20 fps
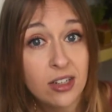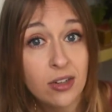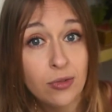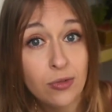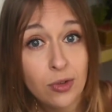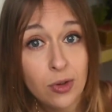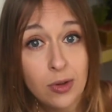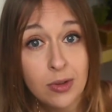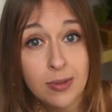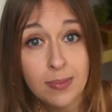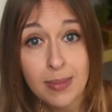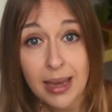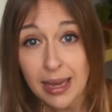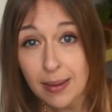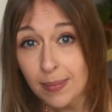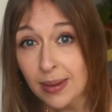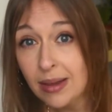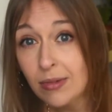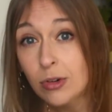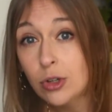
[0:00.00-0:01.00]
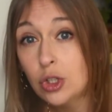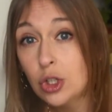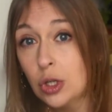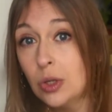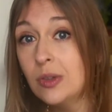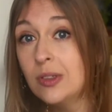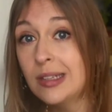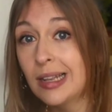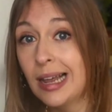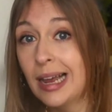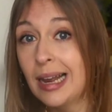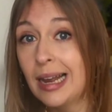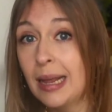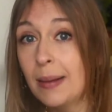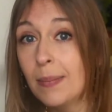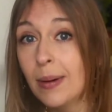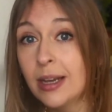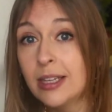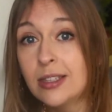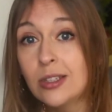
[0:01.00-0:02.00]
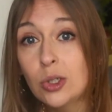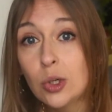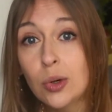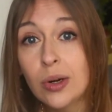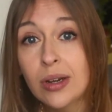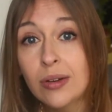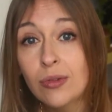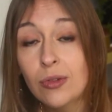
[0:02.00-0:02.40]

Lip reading: of foods may be reduced slightly by storing